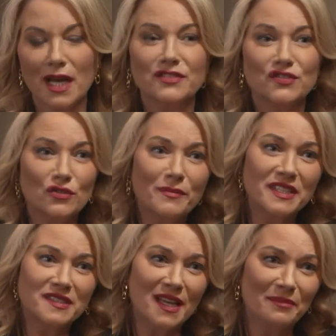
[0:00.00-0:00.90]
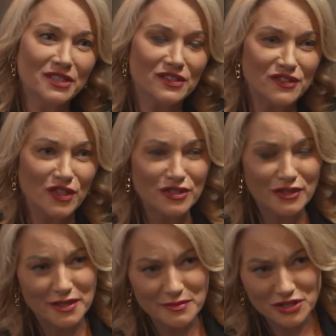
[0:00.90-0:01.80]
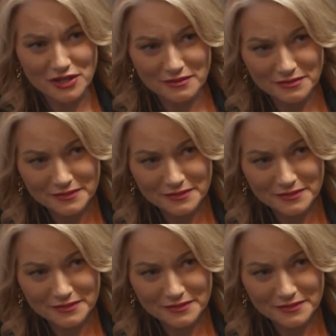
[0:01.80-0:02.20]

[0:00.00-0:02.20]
Zuma established the Zondo Commission.